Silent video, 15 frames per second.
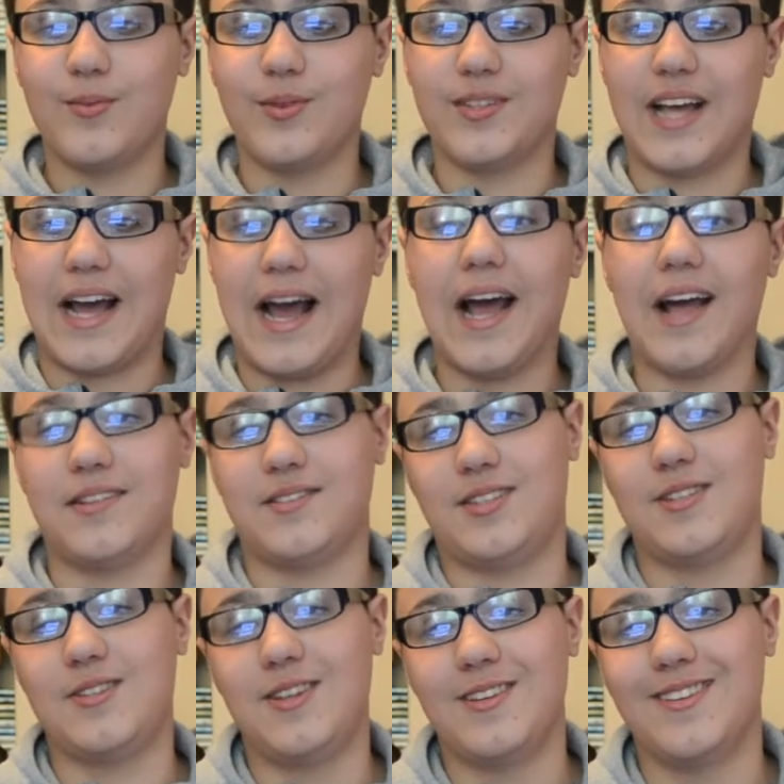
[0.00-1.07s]
With the
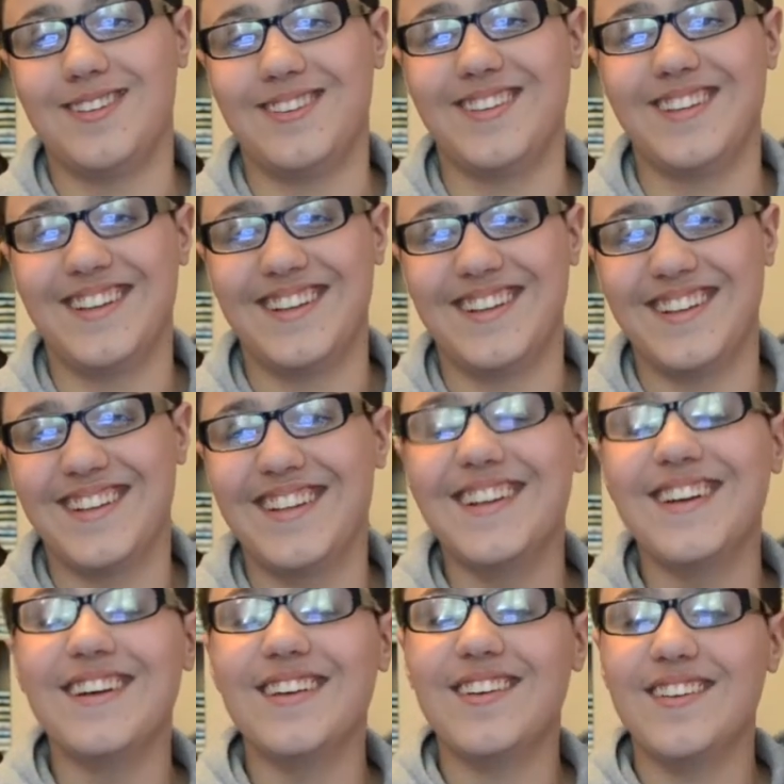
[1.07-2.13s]
hat.
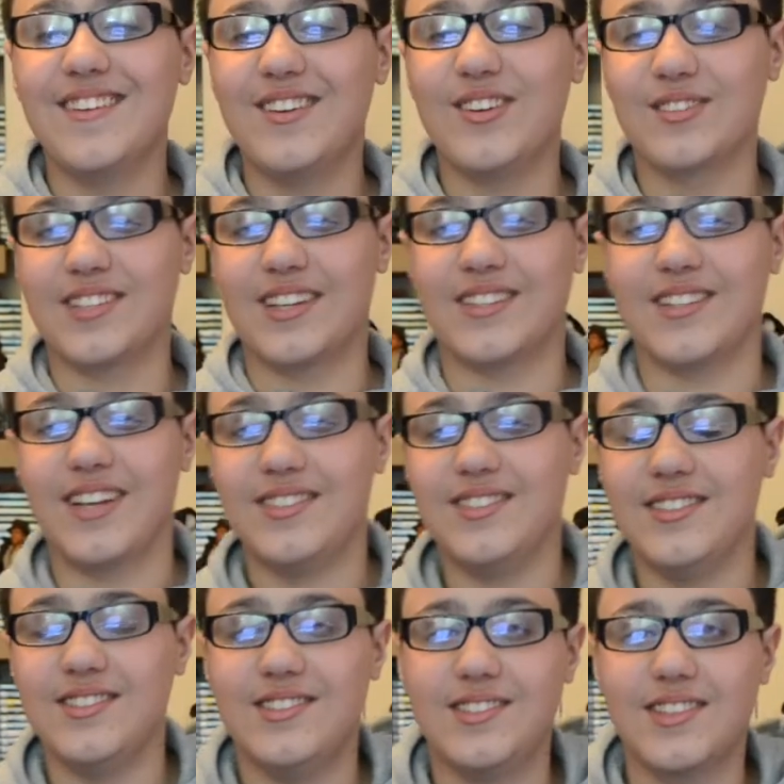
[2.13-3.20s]
Looks like
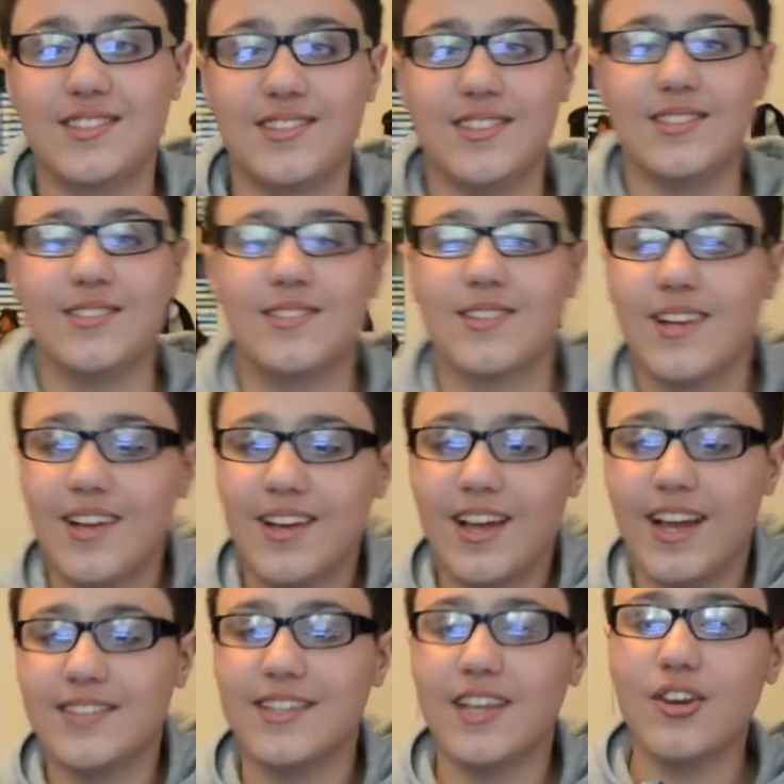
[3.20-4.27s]
1960s.
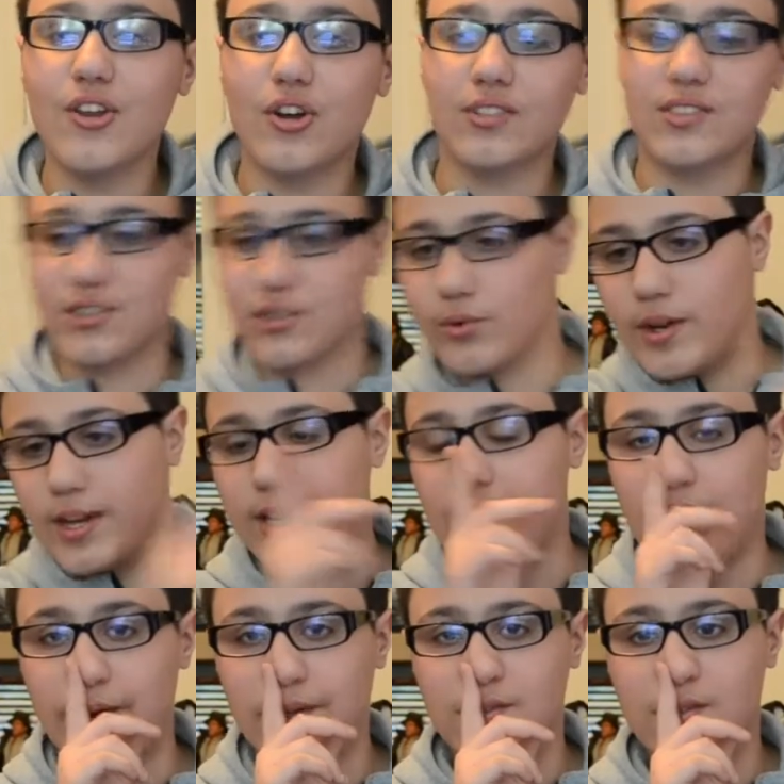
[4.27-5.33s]
And then you got this green
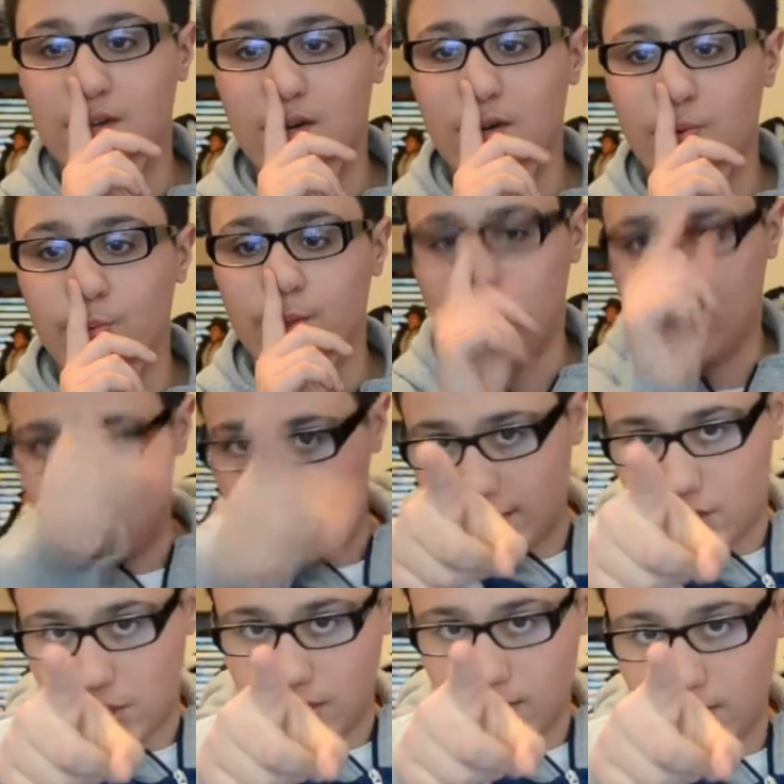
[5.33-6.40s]
character, which is
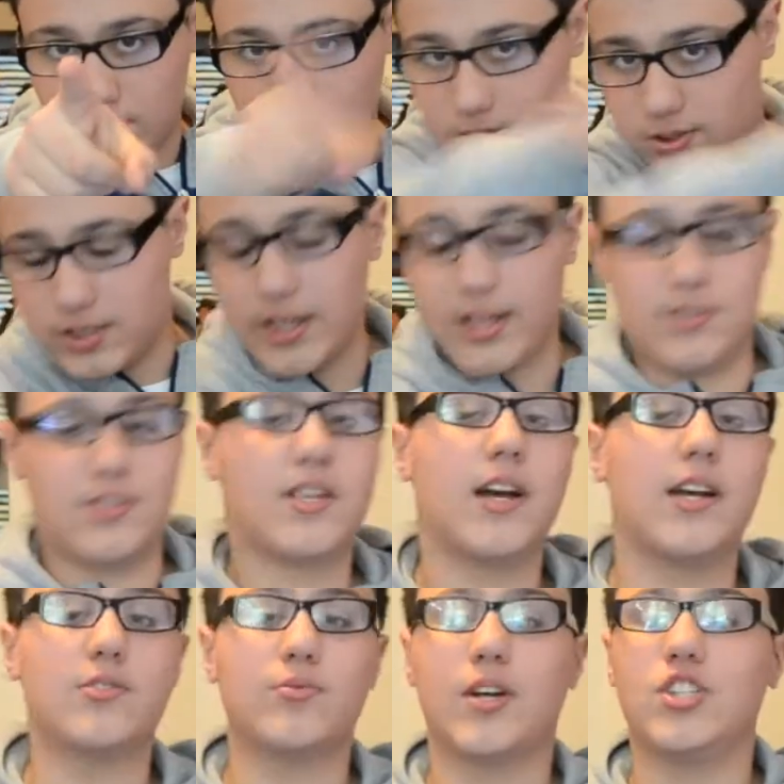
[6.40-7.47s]
Ratchet. Yes,
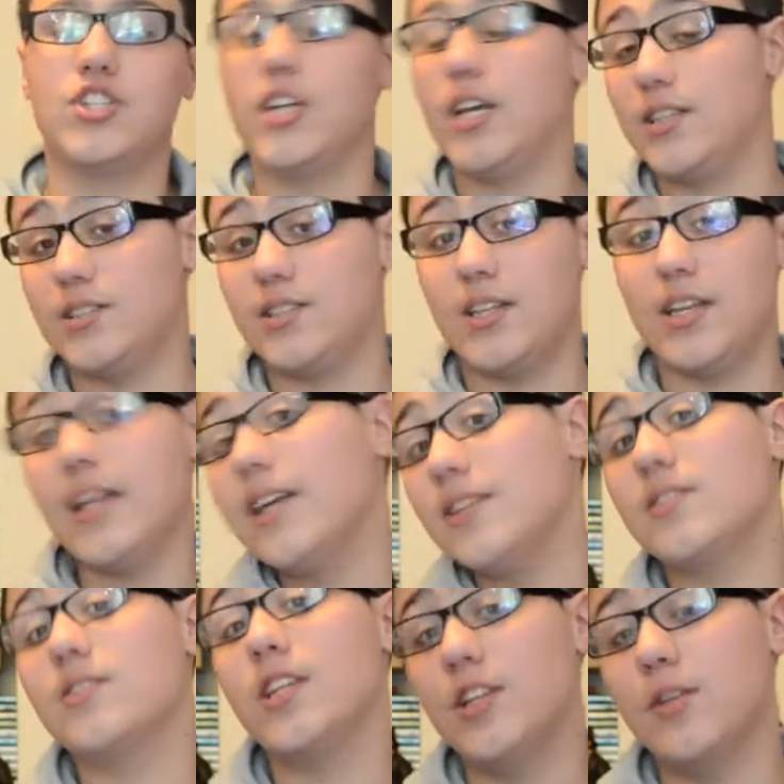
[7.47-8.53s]
guys, Ratchet
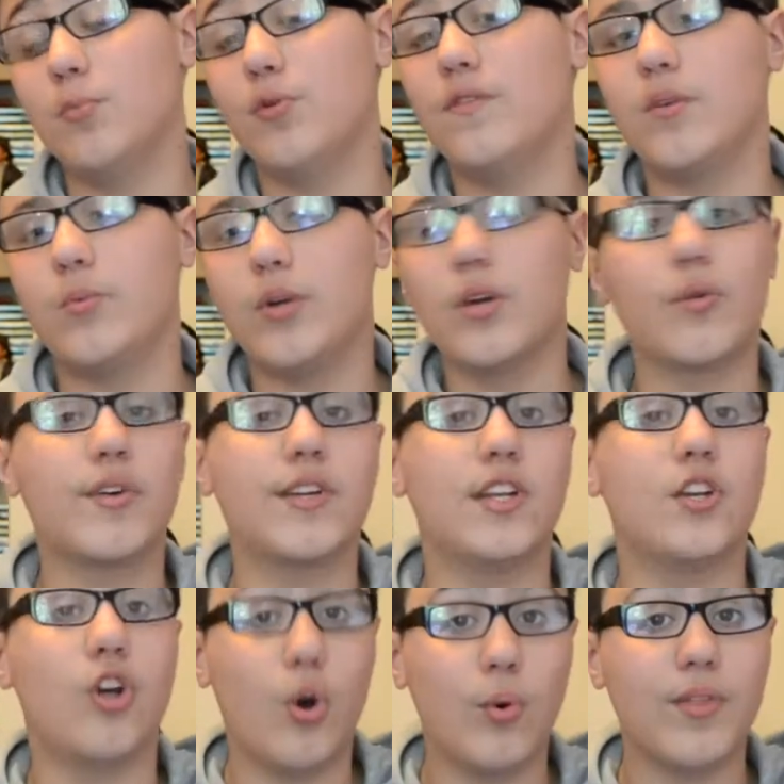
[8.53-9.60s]
is in the movie. We already
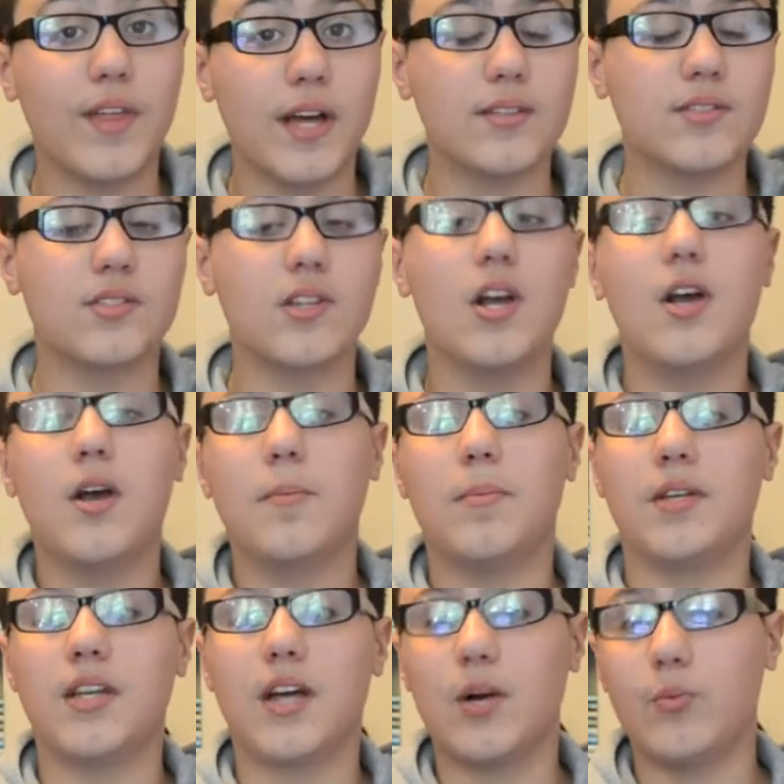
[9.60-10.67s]
know that,
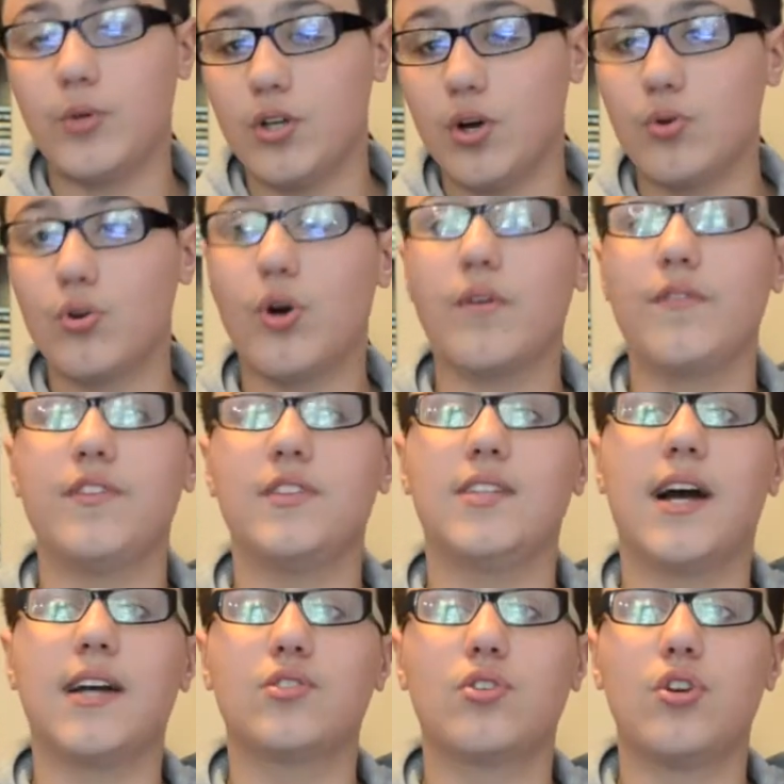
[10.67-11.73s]
but we don't know if he
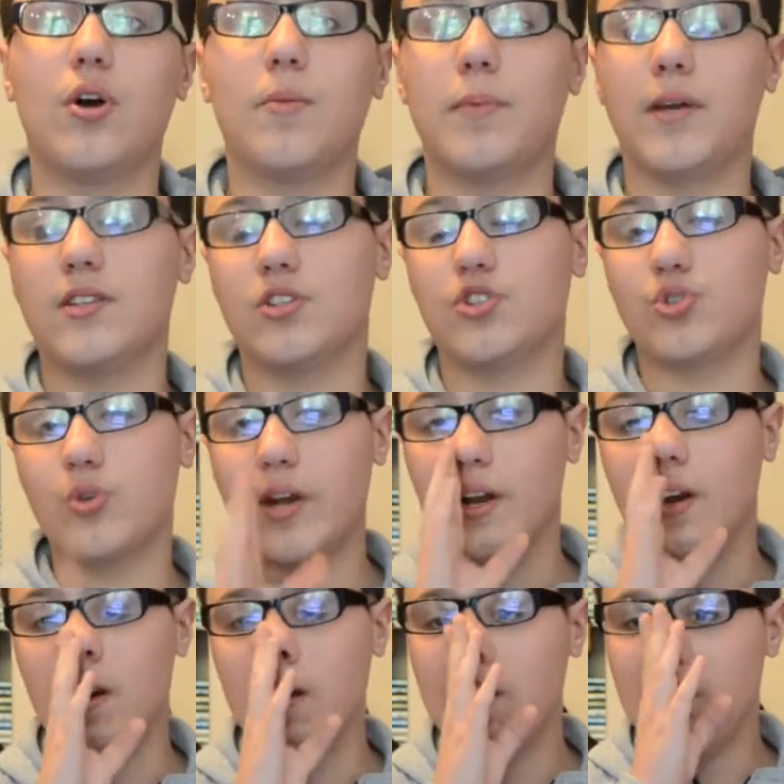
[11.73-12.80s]
dies or not. But in the
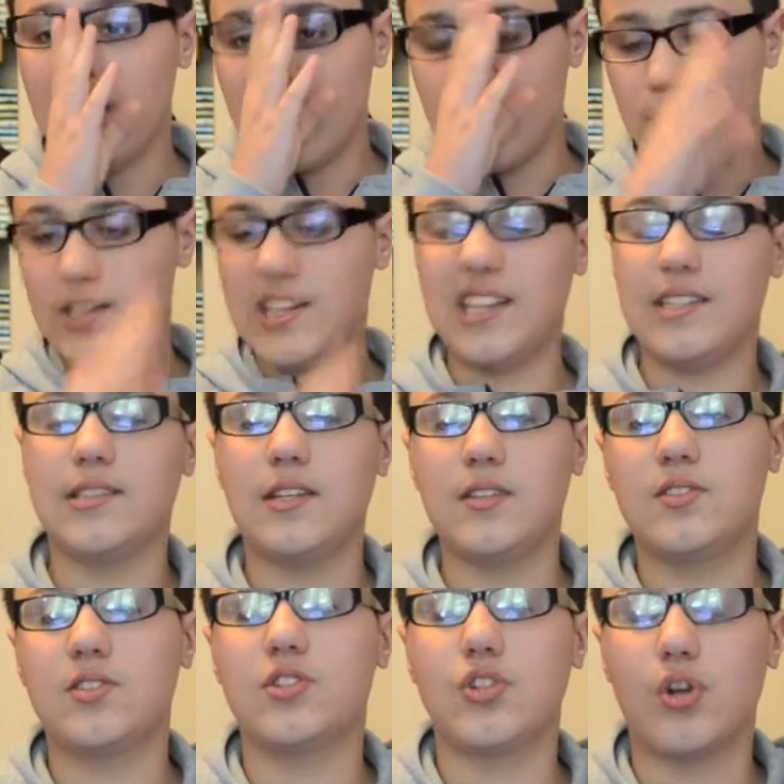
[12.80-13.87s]
trailer, it
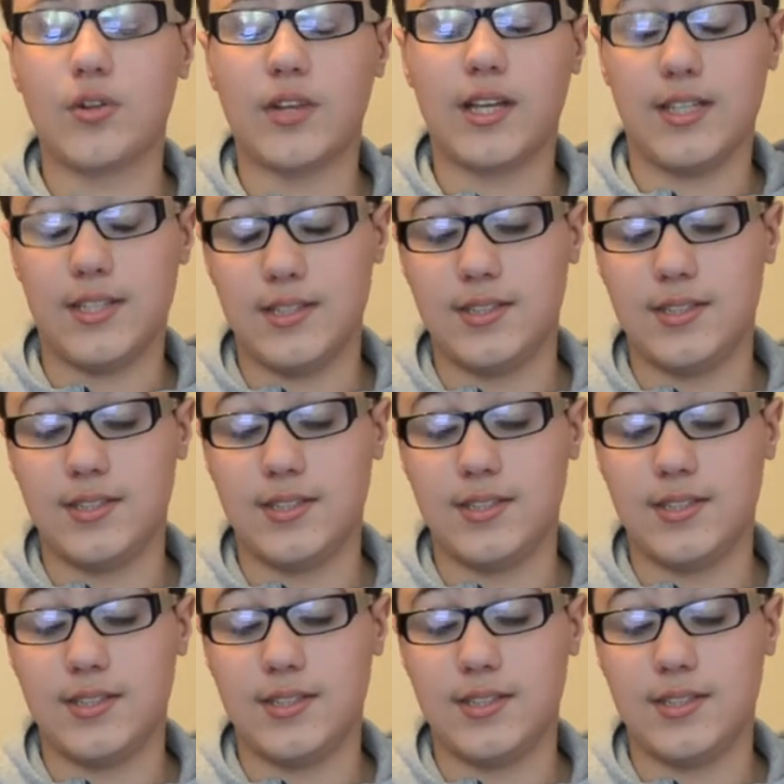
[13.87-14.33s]
did show that